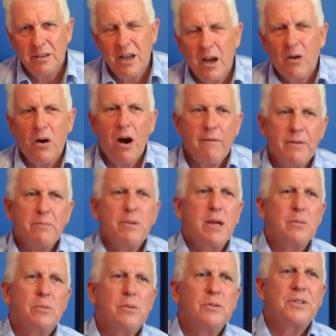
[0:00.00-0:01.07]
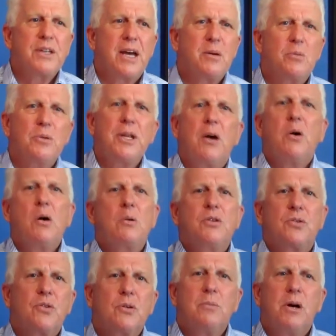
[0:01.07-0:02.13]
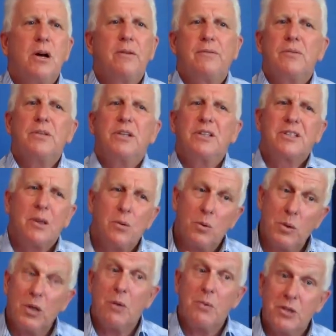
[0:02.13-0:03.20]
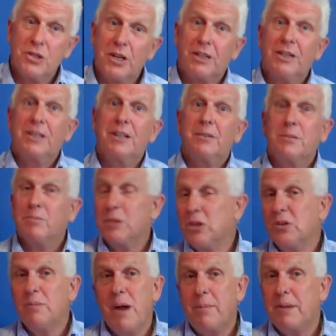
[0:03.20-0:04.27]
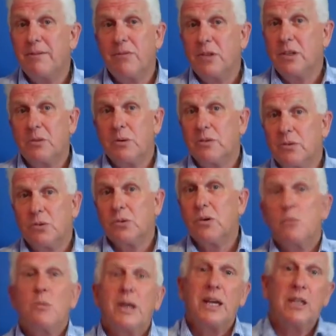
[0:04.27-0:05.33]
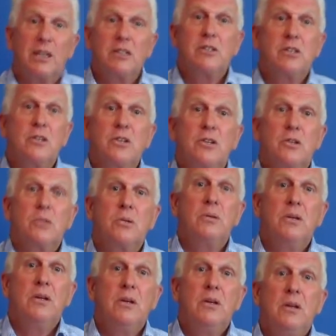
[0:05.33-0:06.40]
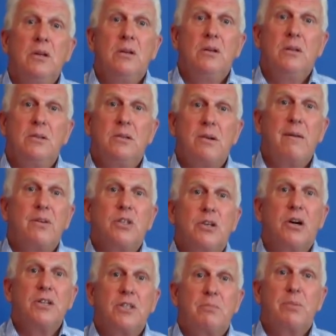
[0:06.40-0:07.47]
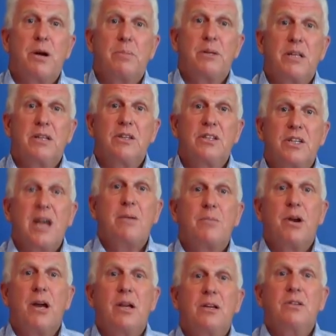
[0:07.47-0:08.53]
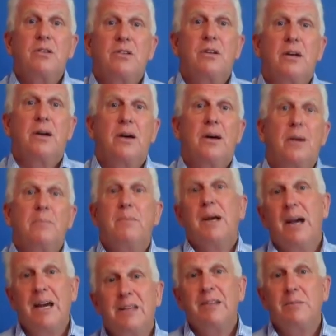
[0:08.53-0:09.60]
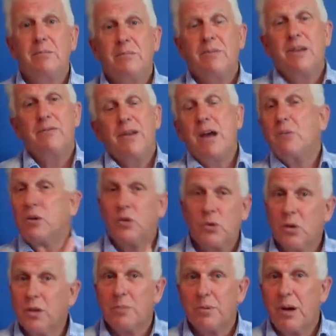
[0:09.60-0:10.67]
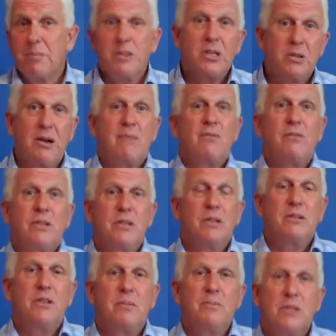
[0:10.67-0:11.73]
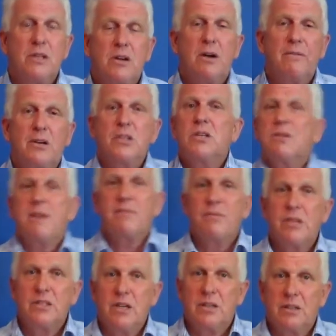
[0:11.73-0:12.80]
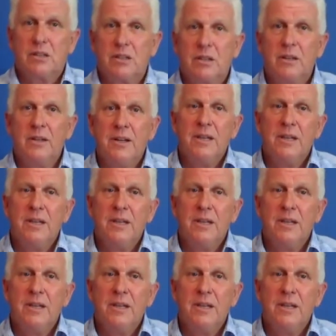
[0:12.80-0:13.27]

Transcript: Now, often people will say, well, no, I'll withdraw my offer, and you can say, well, we're not rejecting it, but I'm happy for you to withdraw it. We're going to continue to advertise the property in the same range, and if they withdraw the property, the offer, you haven't rejected it.